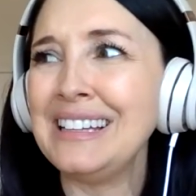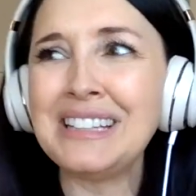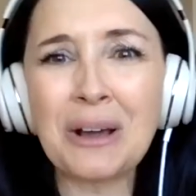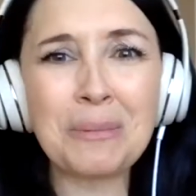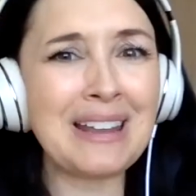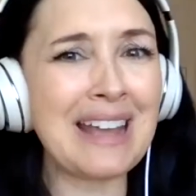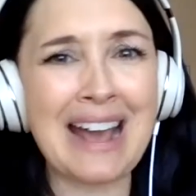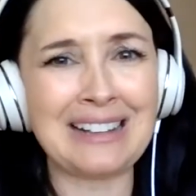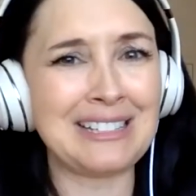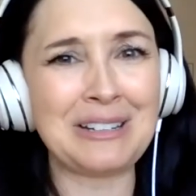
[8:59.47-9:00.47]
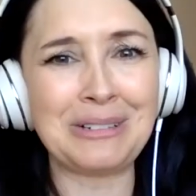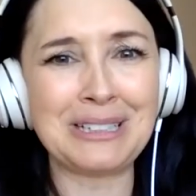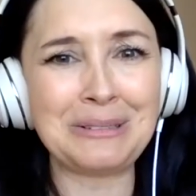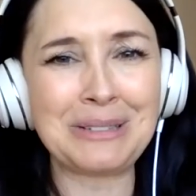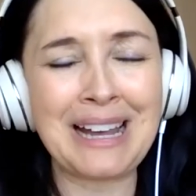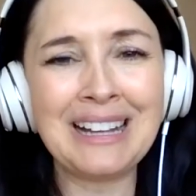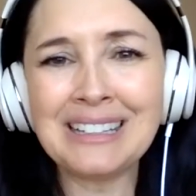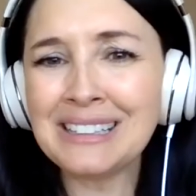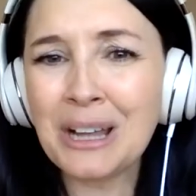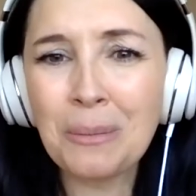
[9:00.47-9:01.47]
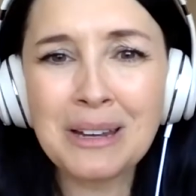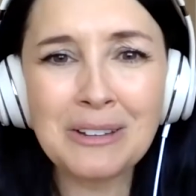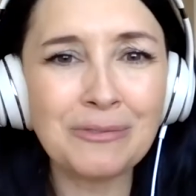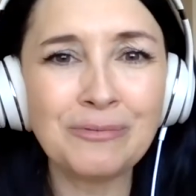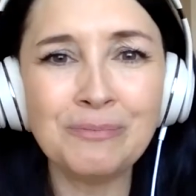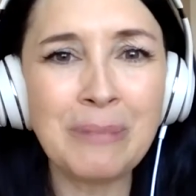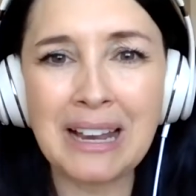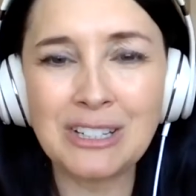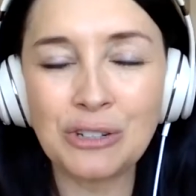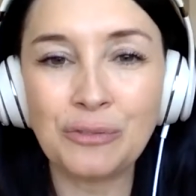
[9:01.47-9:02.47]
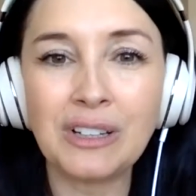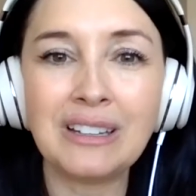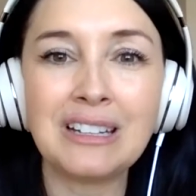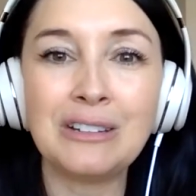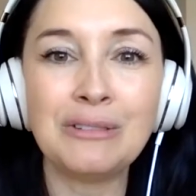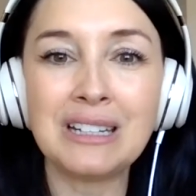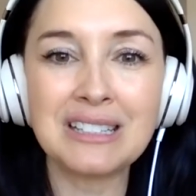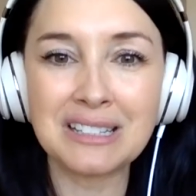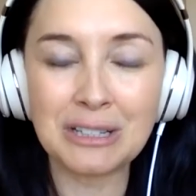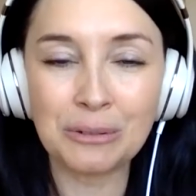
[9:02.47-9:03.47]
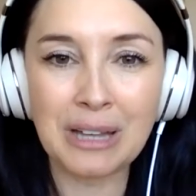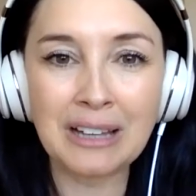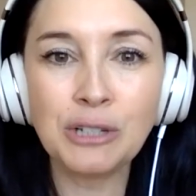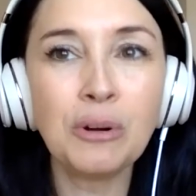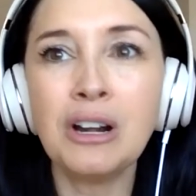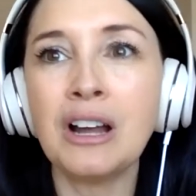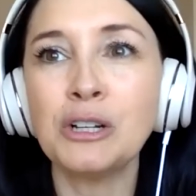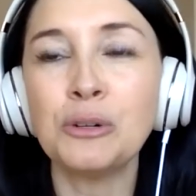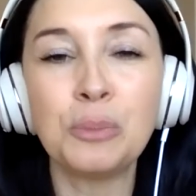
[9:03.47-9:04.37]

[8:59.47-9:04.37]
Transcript: Nobody asked you to do that. Nobody made you feel like you need to do that. You are not your